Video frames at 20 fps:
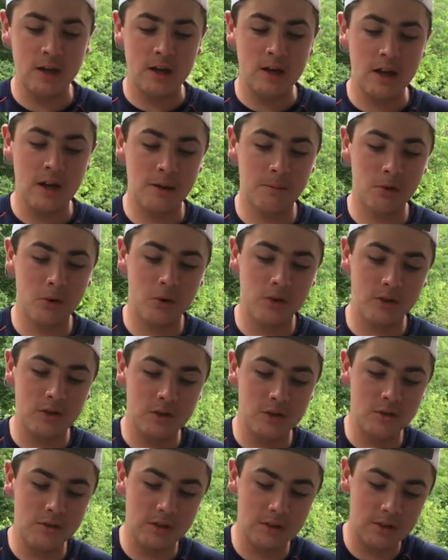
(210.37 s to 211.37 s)
and I'm going to
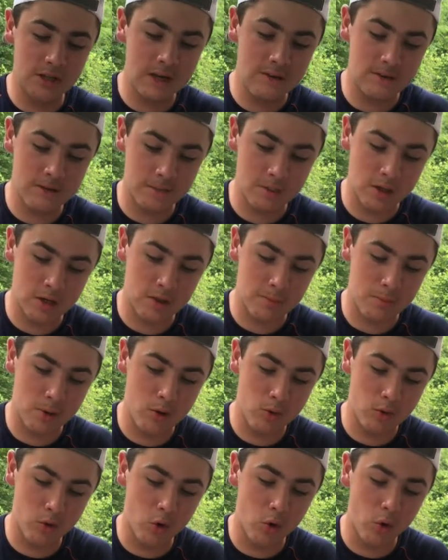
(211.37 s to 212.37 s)
use the safety pin to
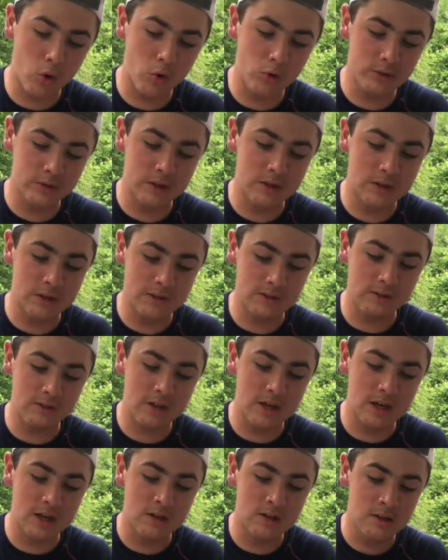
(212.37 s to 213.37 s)
poke holes in this
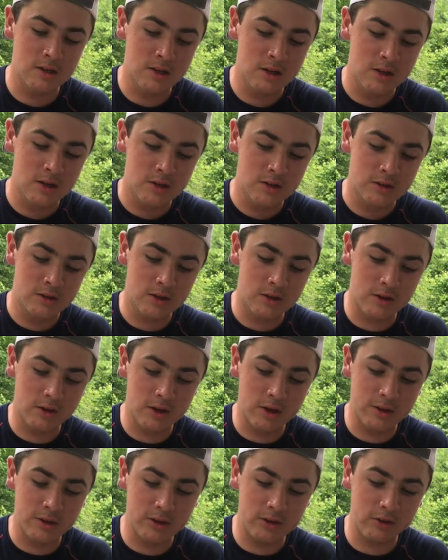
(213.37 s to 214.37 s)
lid
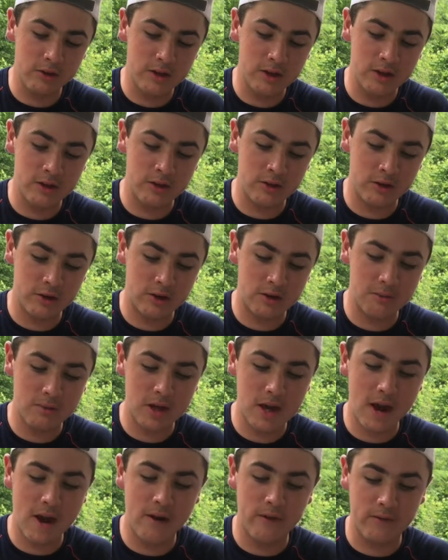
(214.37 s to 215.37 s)
so that the lid, there can be
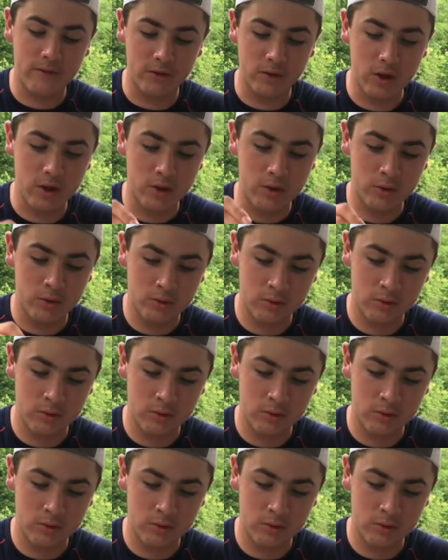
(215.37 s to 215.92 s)
airflow.